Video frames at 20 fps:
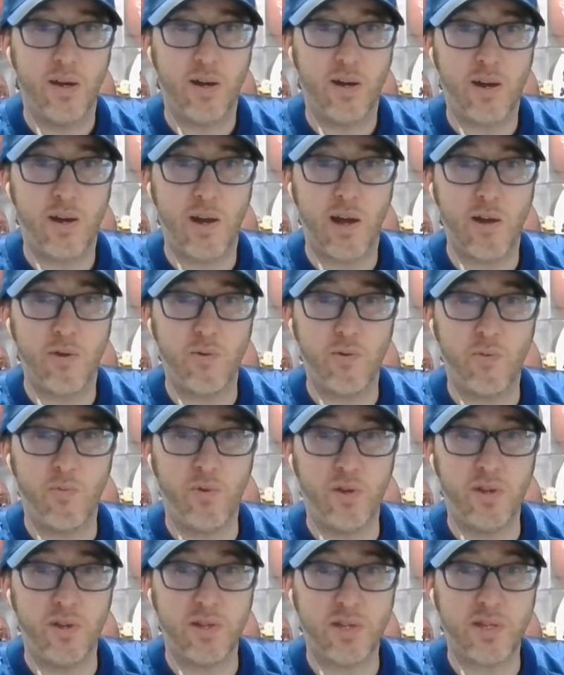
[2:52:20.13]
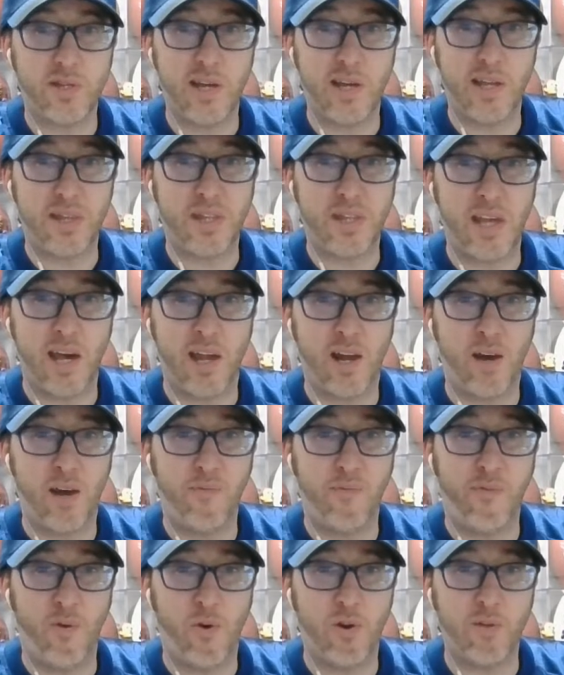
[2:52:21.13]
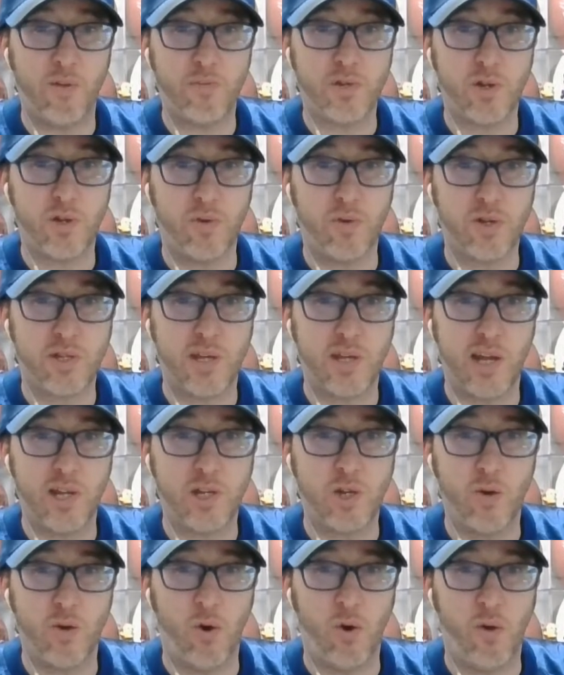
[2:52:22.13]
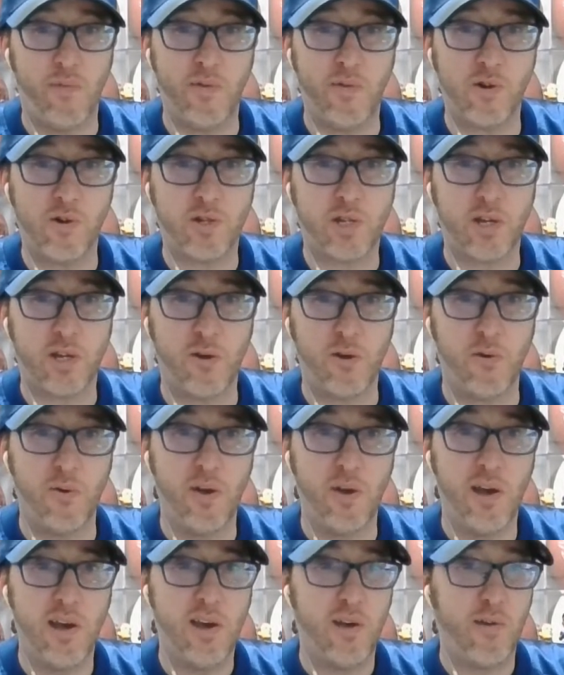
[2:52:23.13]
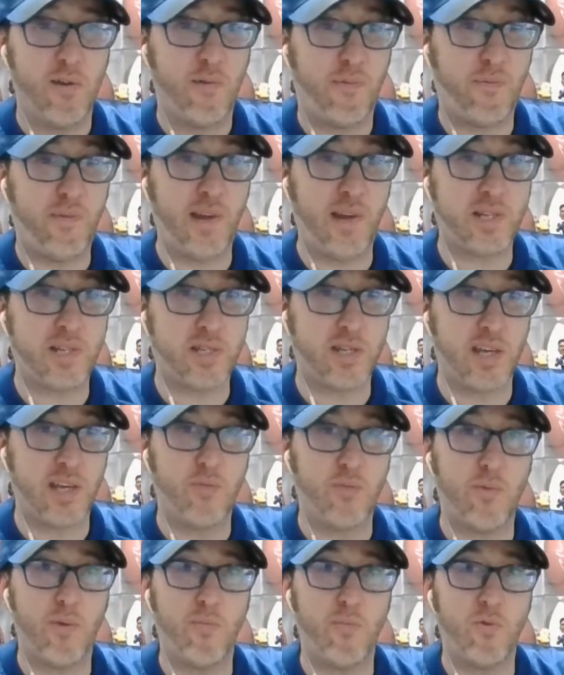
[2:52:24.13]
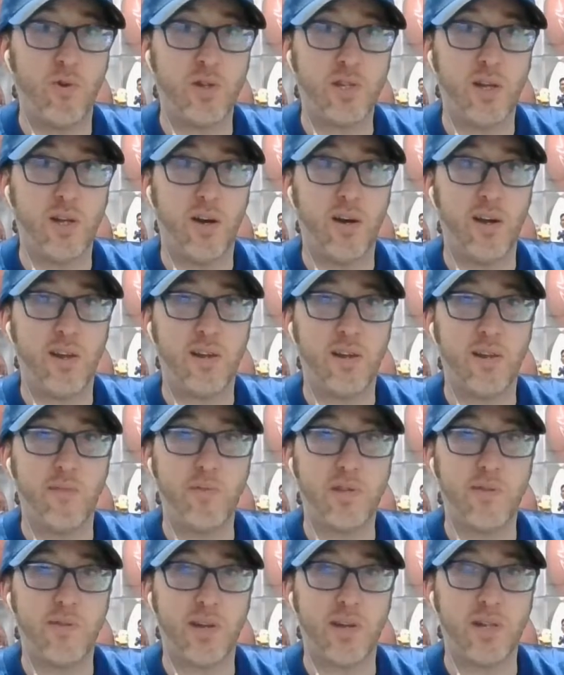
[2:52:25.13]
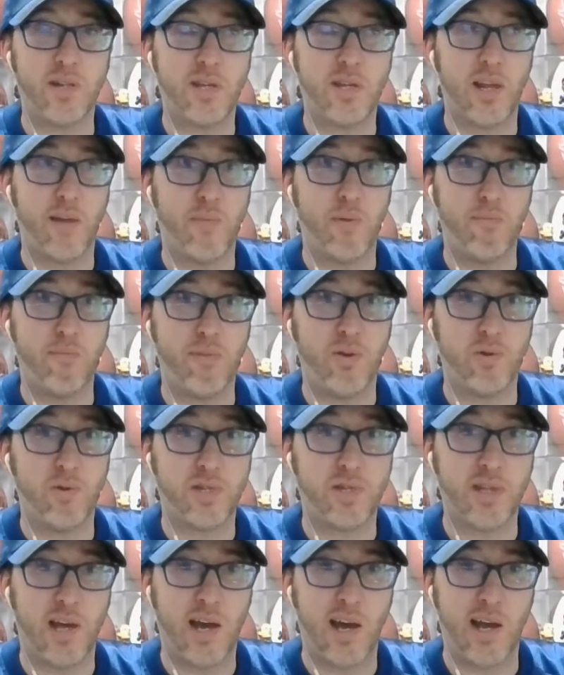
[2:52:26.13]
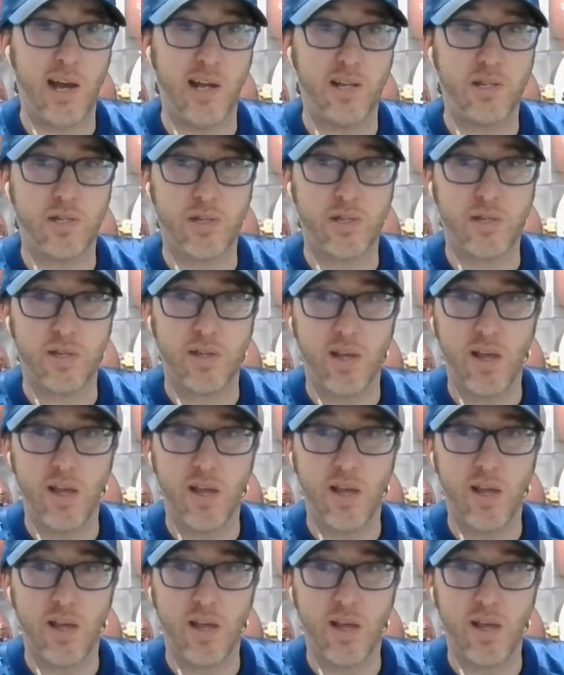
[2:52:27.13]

all right. We'll set that up for him. So we'll send you over to Fitzy when we're done. Let me see if I can set up on both sides.